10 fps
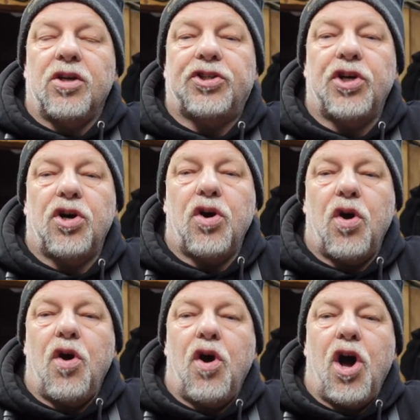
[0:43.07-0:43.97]
So,
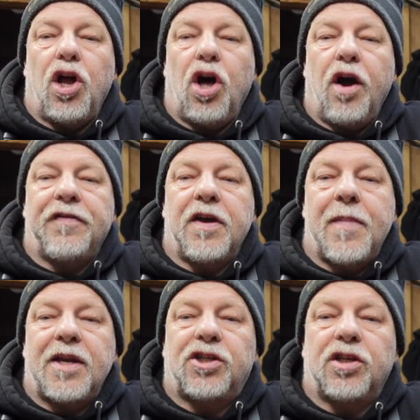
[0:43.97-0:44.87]
a lot of you
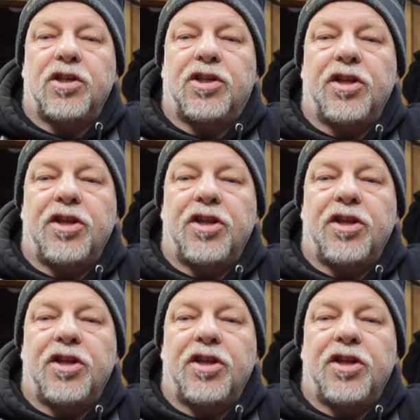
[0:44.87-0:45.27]
mentioned